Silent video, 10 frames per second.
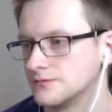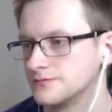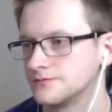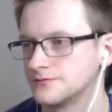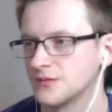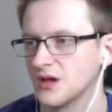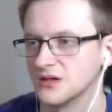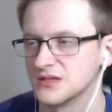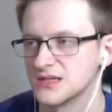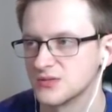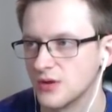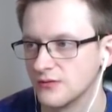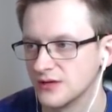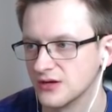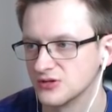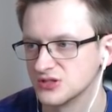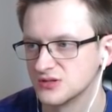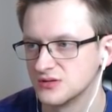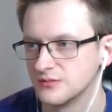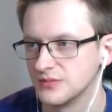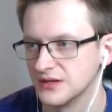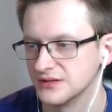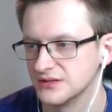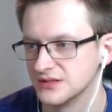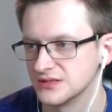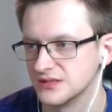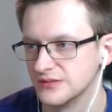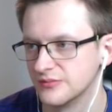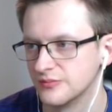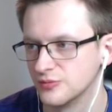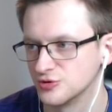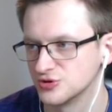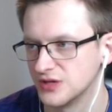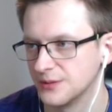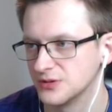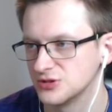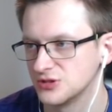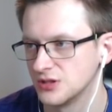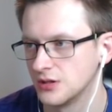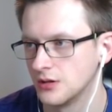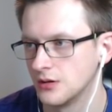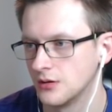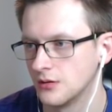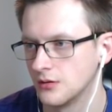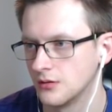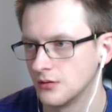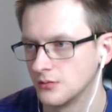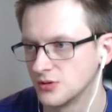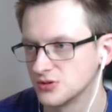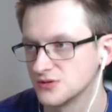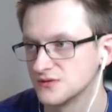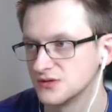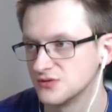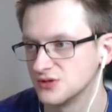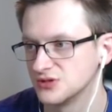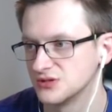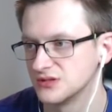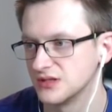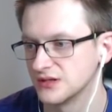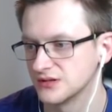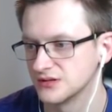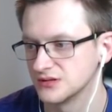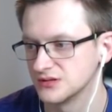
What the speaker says: Yeah, this is why we cannot just blindlessly push damage, because of situations like this.